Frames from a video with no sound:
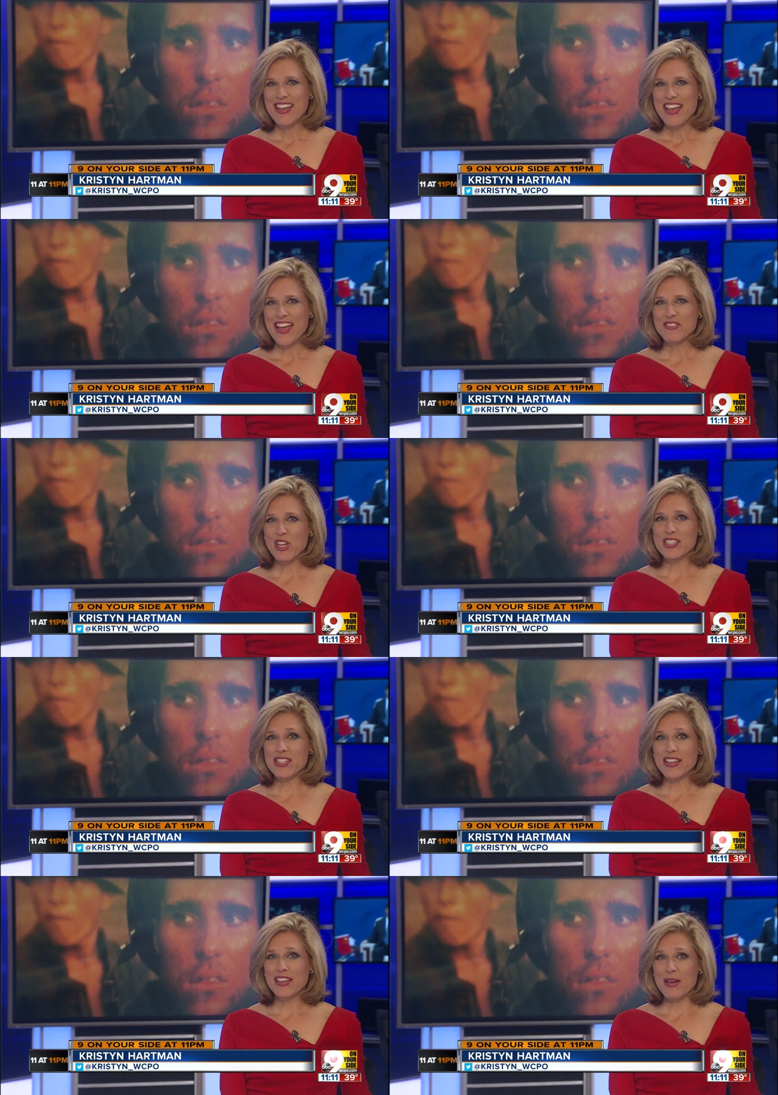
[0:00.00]
Speaker 1: And
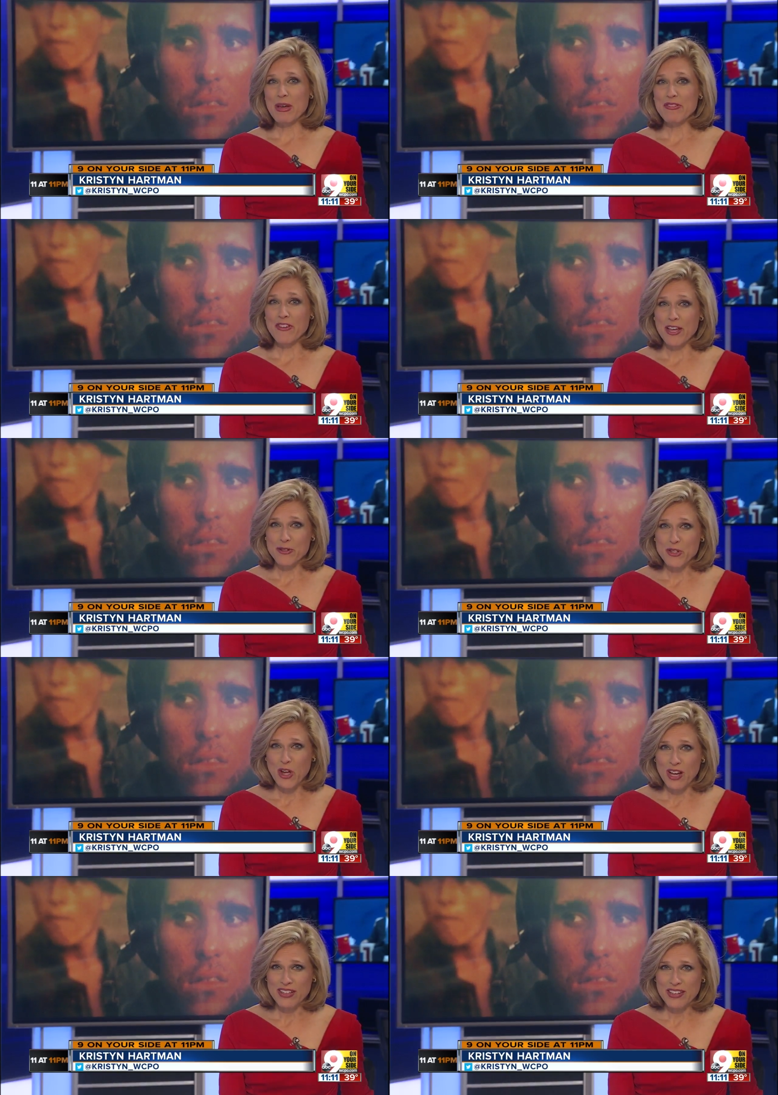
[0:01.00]
just like it got my father
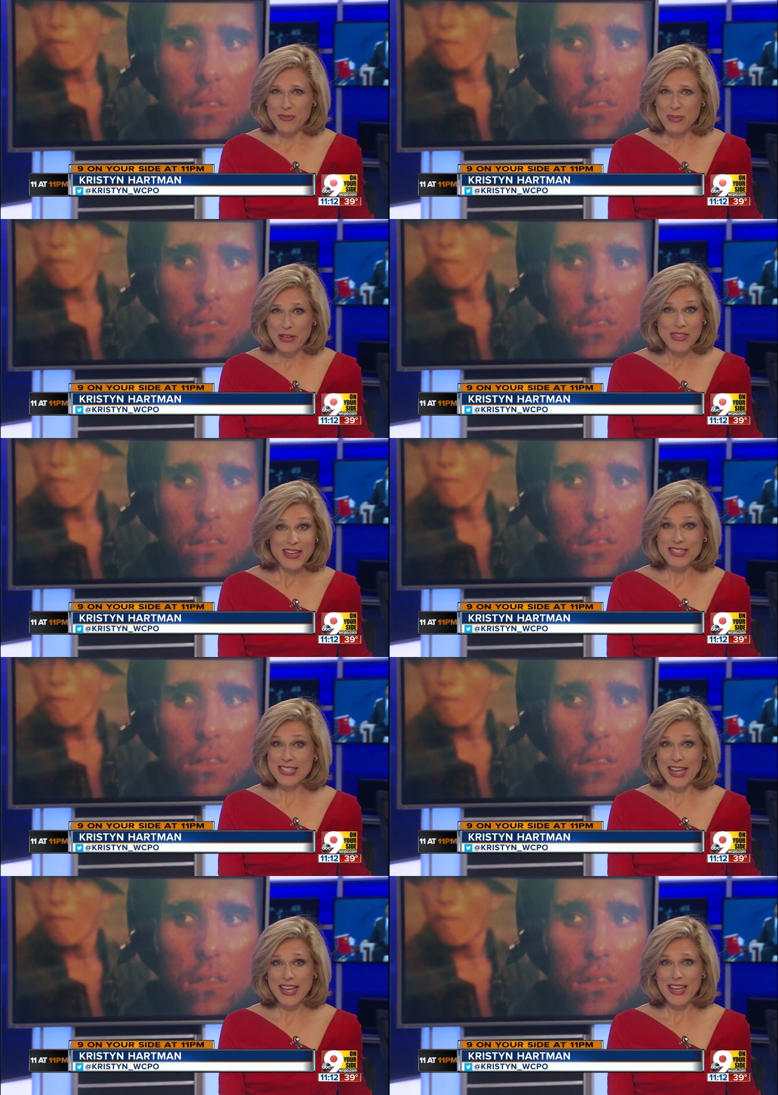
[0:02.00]
talking about that
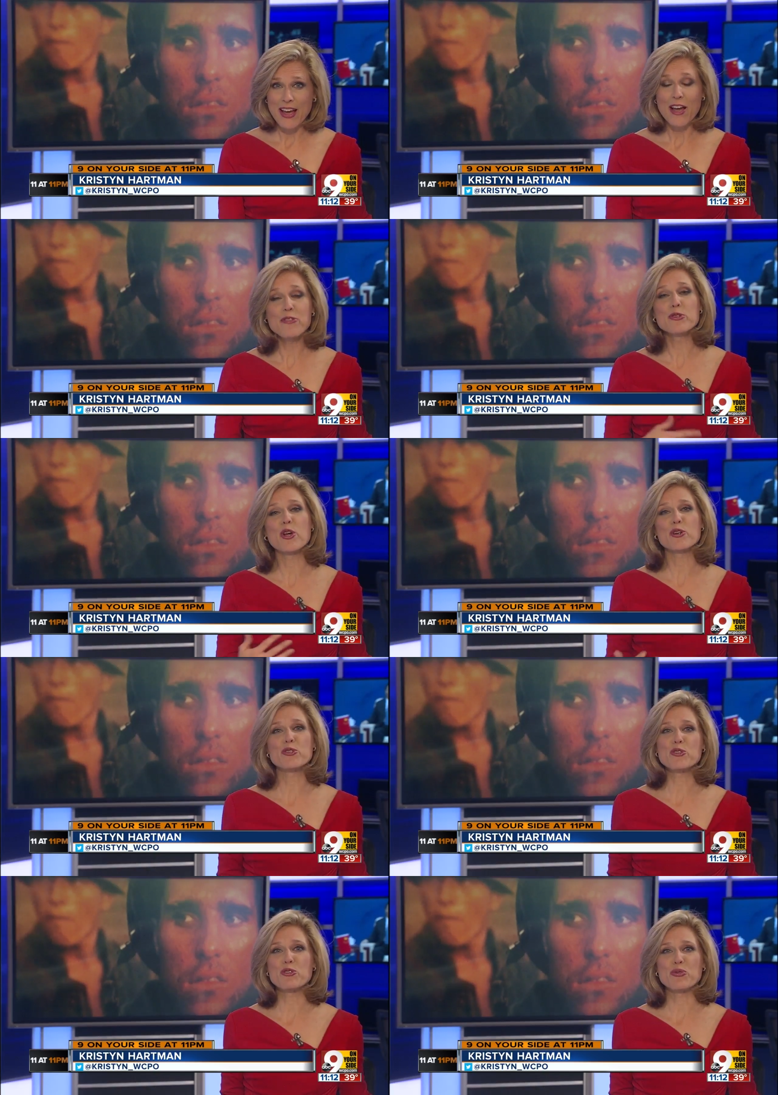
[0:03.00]
day, others are
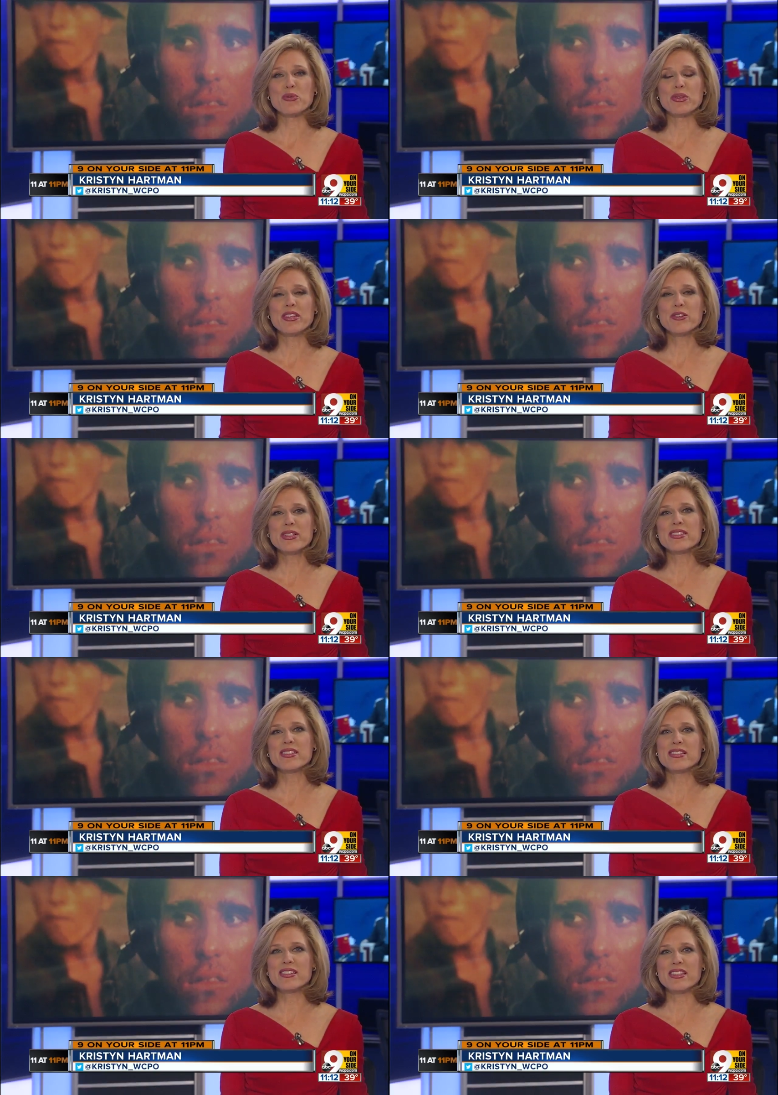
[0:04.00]
too. Here in
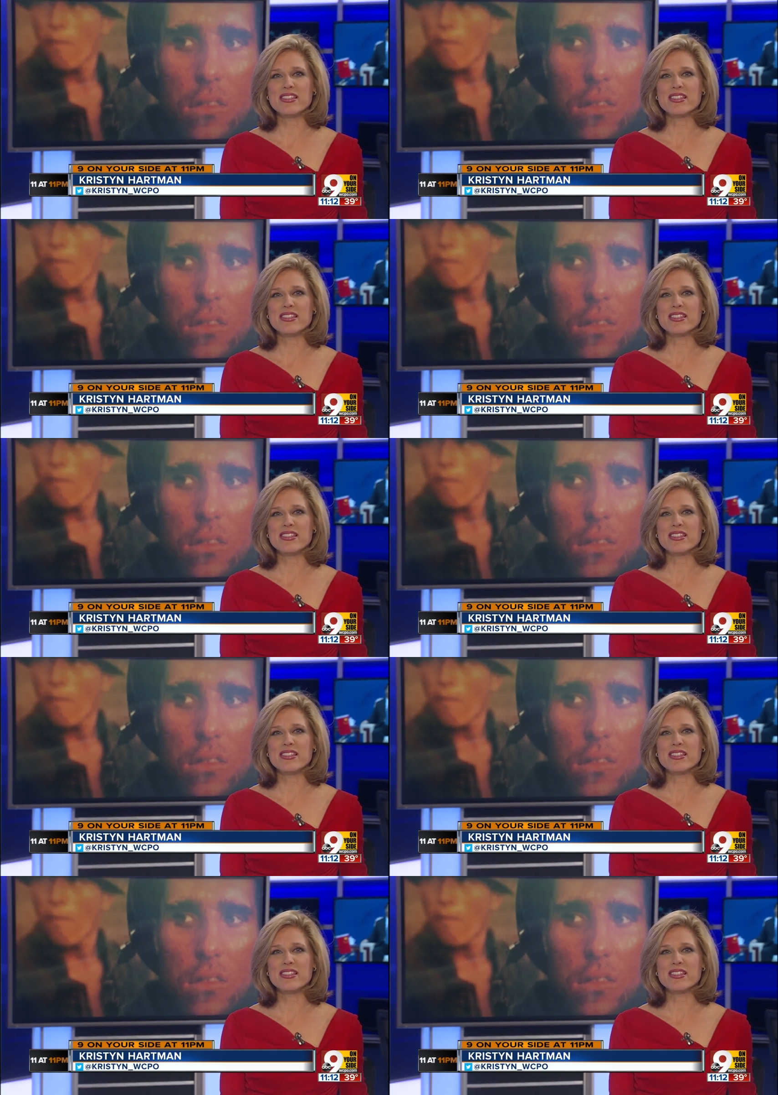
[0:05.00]
Cincy,